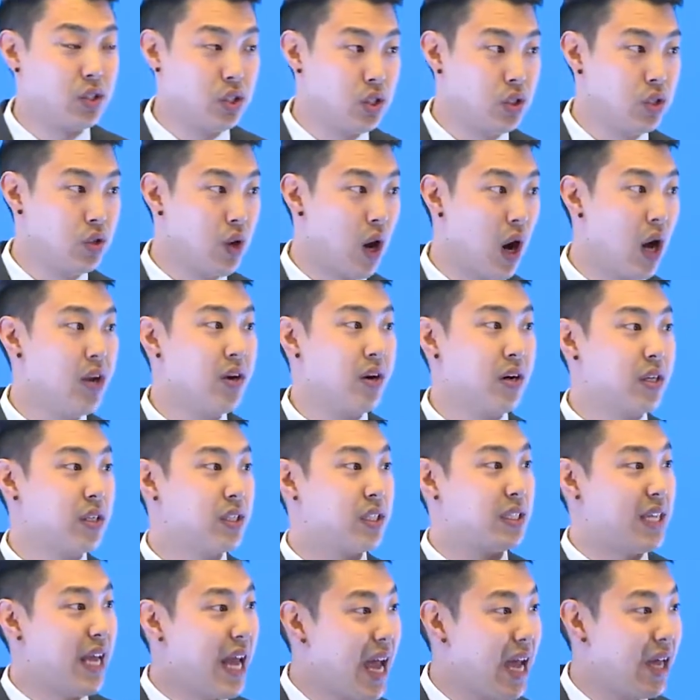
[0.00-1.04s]
to
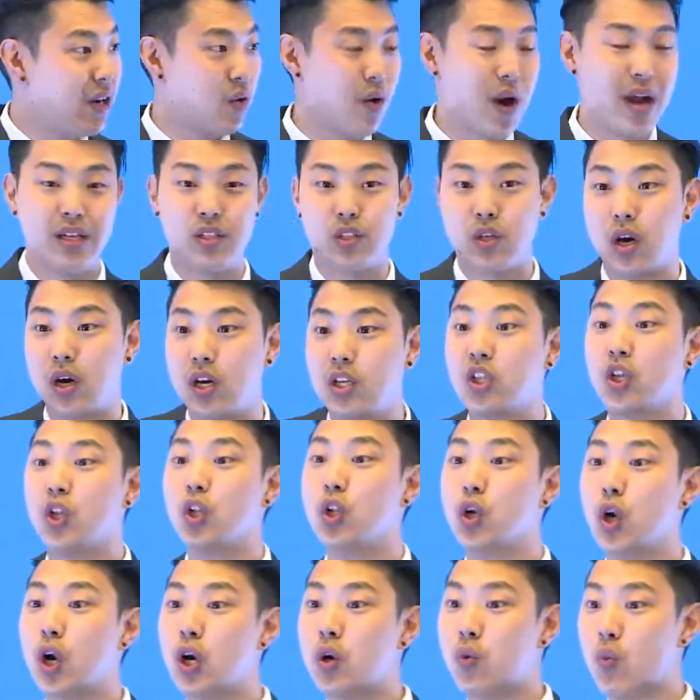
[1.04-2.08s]
understand or I started to
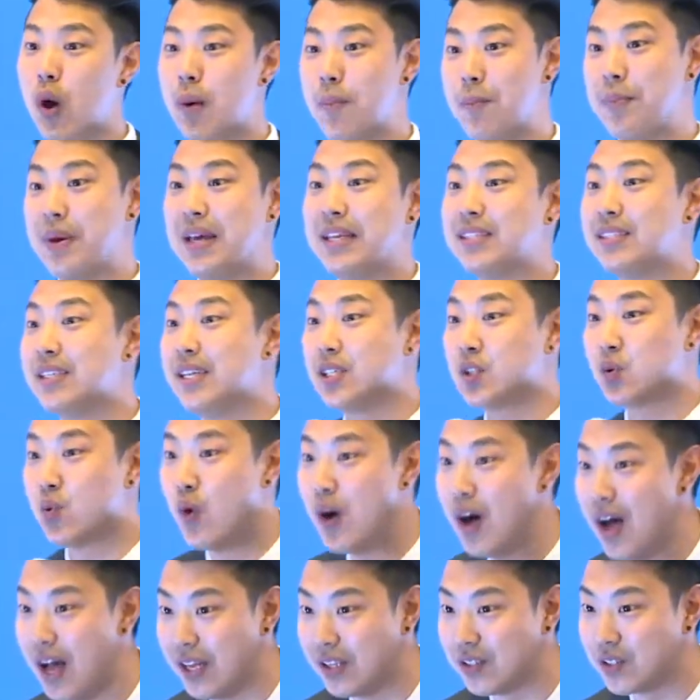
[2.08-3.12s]
learn what business
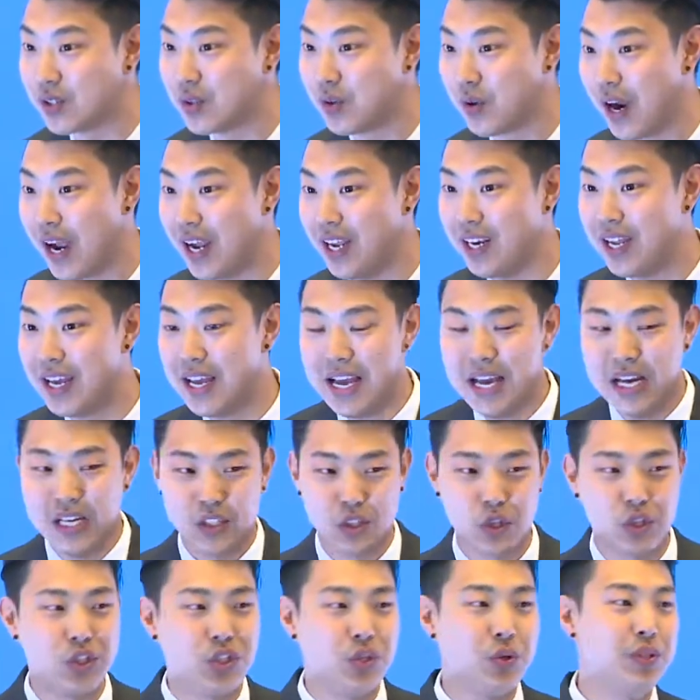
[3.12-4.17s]
was, right?
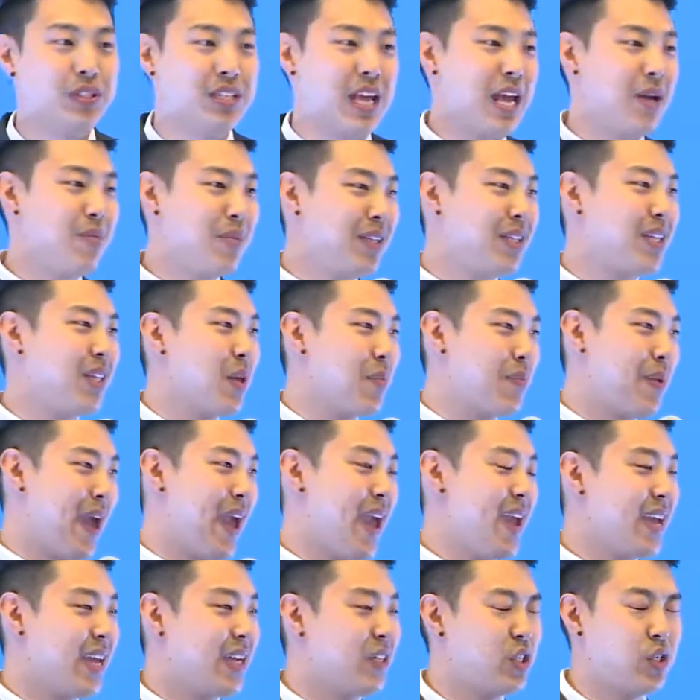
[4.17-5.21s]
So she would take me to the
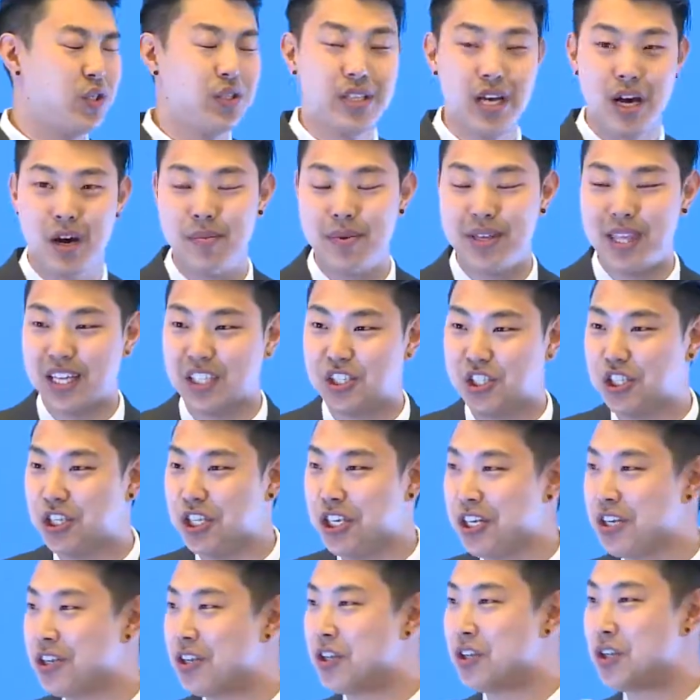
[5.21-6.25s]
bank and she'd tell me that she
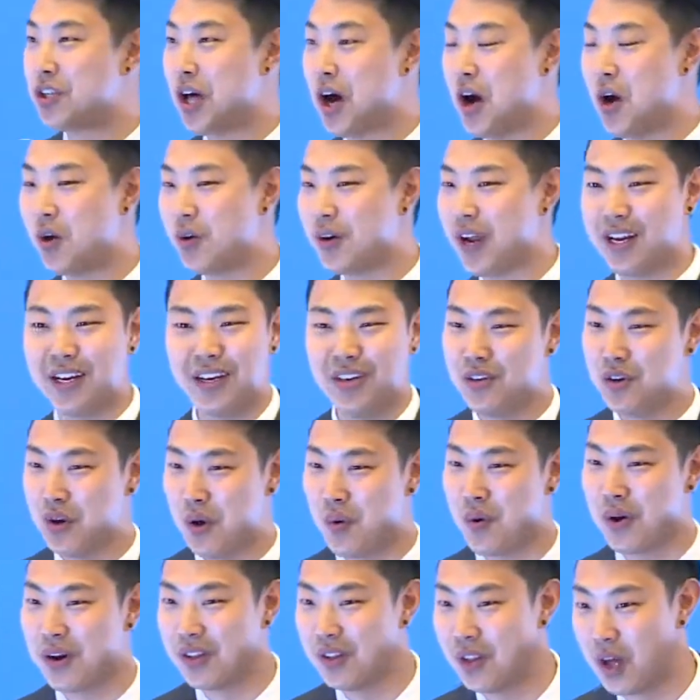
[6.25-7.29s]
needed a loan. I didn't know
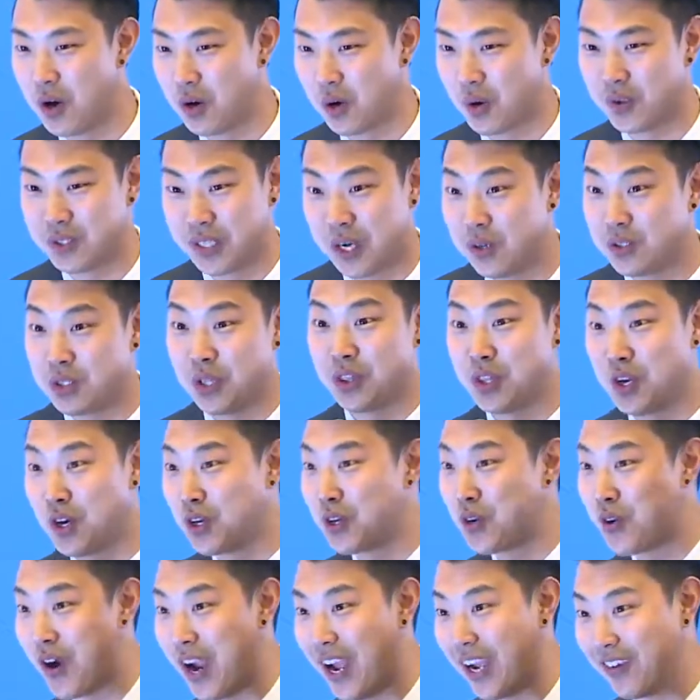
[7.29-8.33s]
what a loan was. I was in
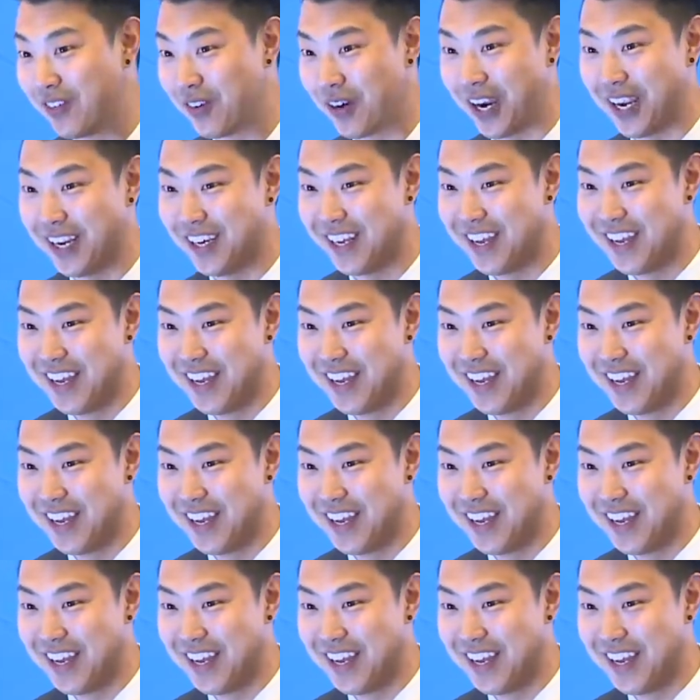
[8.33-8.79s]
third grade, right?